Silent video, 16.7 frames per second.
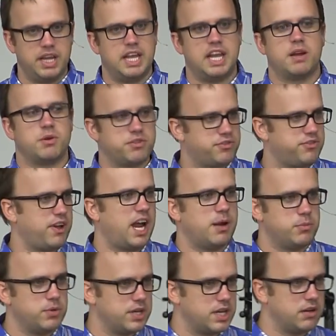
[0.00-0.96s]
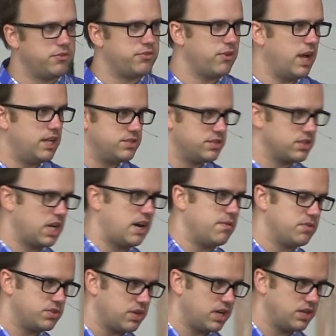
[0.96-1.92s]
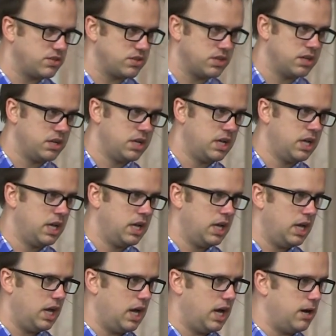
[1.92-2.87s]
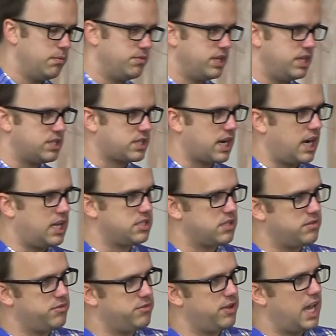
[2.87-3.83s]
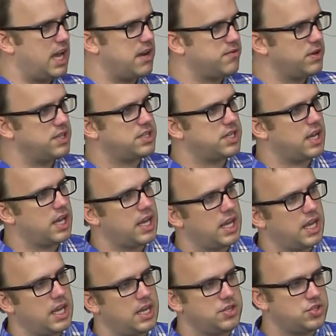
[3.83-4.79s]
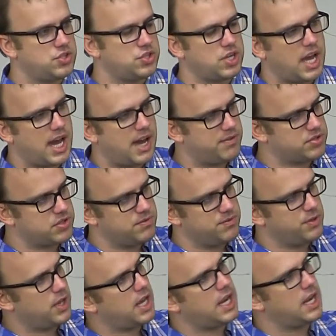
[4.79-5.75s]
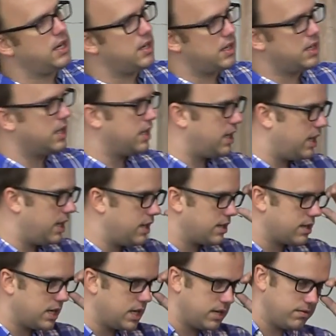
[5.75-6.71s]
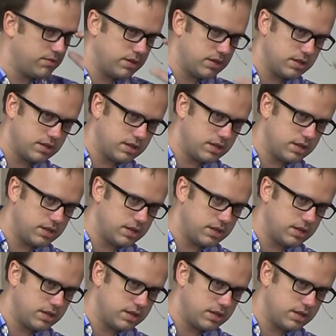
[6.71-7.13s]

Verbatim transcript: being with family and friends in conversation. These kinds of everyday shafts of light in kind of